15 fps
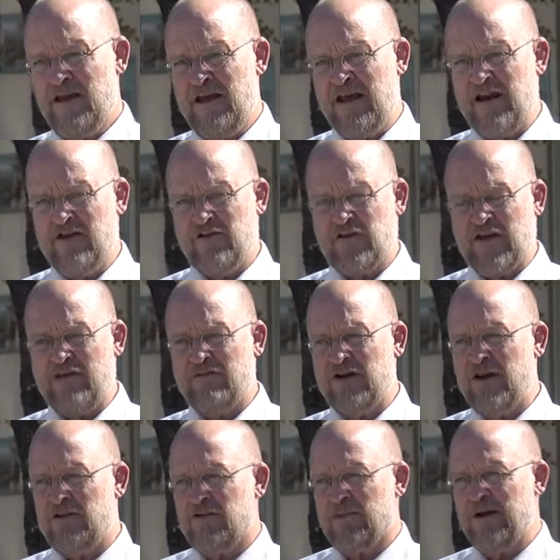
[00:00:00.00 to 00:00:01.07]
And in
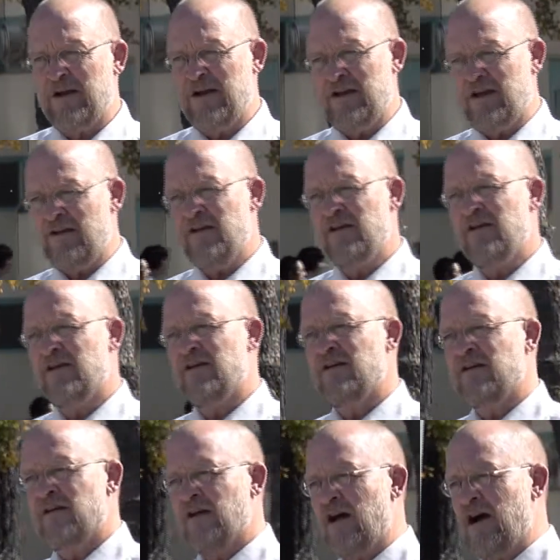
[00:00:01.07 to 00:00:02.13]
'73,
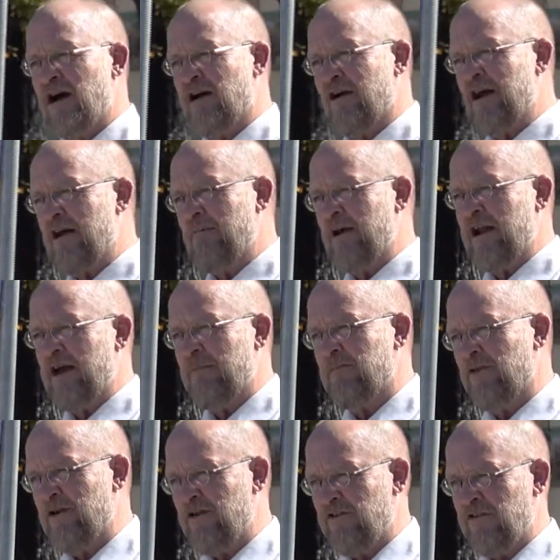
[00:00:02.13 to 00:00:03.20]
our combat
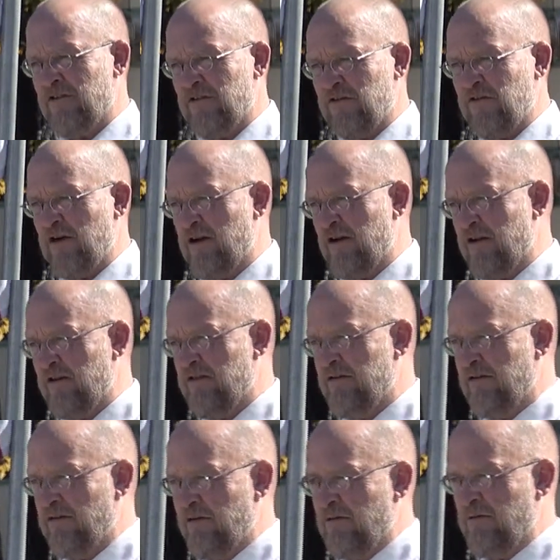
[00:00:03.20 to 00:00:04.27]
operations started
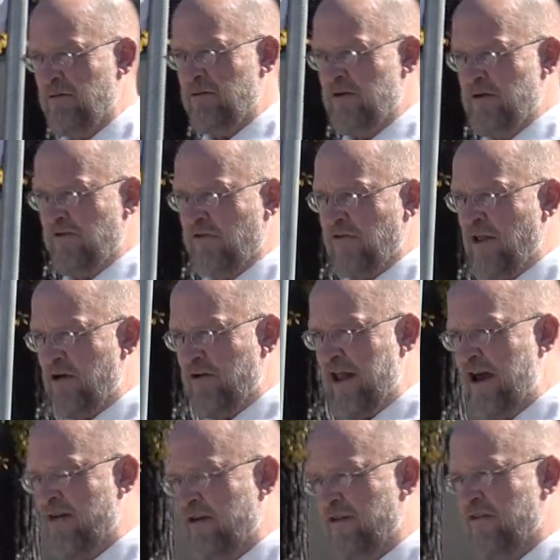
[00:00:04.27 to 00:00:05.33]
to slow
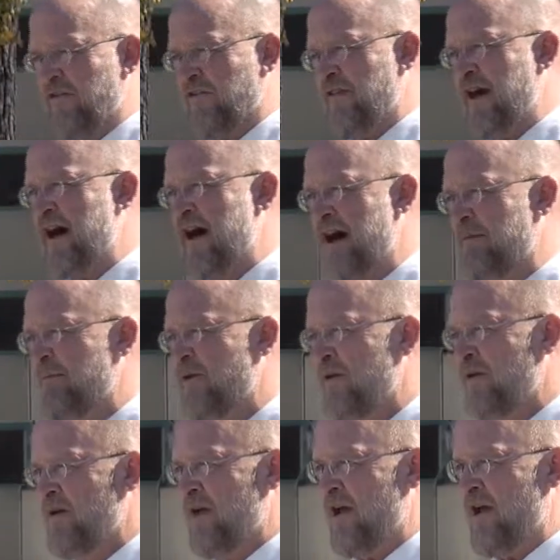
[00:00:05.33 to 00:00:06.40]
down and stop,
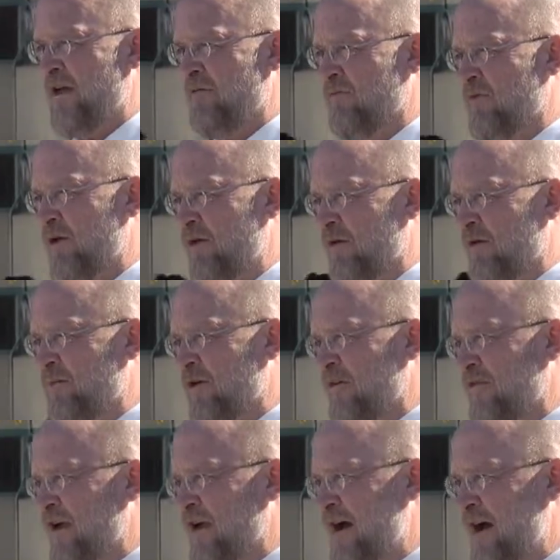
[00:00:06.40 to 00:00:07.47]
and we were
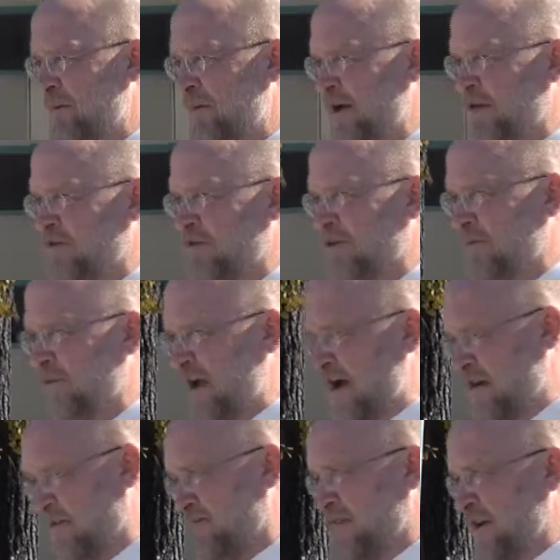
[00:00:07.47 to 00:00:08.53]
moving combat troops
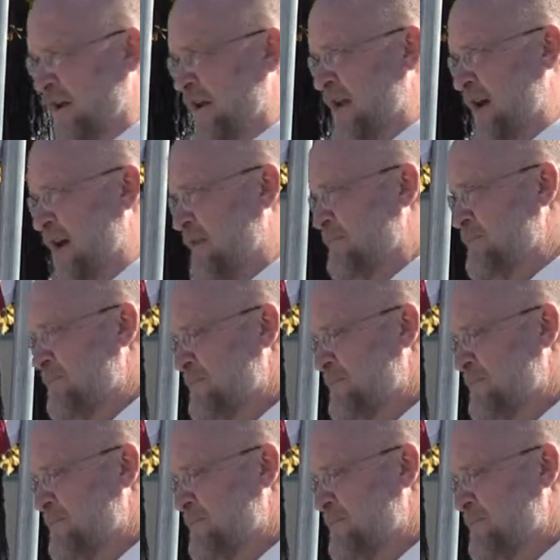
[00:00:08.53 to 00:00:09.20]
out of Vietnam.